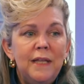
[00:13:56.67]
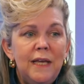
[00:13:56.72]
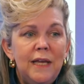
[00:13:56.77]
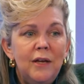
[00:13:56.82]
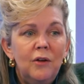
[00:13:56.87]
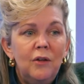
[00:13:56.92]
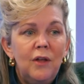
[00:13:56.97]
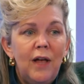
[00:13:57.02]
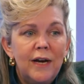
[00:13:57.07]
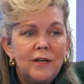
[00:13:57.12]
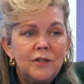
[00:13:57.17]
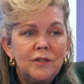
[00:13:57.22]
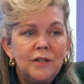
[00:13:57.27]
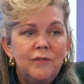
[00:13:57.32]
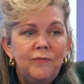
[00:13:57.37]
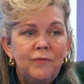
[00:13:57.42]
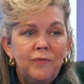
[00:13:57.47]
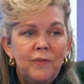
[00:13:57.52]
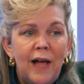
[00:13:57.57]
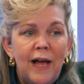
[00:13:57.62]
the eagle
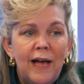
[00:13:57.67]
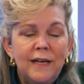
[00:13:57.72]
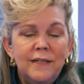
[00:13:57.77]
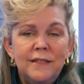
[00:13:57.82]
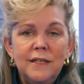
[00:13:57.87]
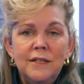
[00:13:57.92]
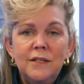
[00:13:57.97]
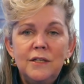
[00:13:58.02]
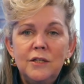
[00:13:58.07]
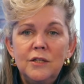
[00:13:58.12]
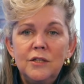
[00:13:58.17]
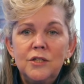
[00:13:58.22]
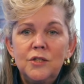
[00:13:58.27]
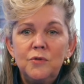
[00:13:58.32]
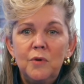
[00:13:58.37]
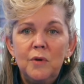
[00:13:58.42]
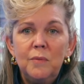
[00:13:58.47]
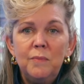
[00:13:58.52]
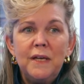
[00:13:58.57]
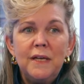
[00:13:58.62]
actually flies into the
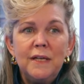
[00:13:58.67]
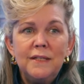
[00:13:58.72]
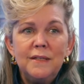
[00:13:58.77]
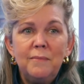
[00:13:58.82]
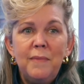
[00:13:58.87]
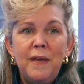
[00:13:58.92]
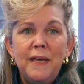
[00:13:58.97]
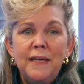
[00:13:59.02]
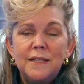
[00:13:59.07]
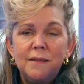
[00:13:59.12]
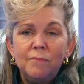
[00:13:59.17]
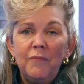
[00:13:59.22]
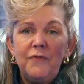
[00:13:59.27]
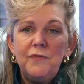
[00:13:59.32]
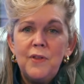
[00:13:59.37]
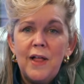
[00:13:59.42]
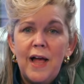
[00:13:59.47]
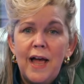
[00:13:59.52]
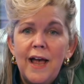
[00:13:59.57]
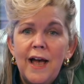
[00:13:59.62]
storm because it makes him
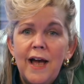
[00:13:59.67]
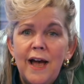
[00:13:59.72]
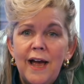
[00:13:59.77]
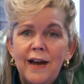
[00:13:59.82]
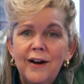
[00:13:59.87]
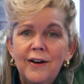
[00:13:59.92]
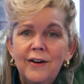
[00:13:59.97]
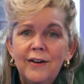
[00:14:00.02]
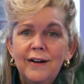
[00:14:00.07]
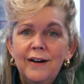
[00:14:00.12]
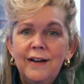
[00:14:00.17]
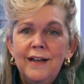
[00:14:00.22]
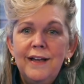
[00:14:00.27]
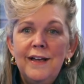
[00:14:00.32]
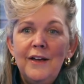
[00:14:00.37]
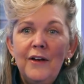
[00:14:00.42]
fly higher,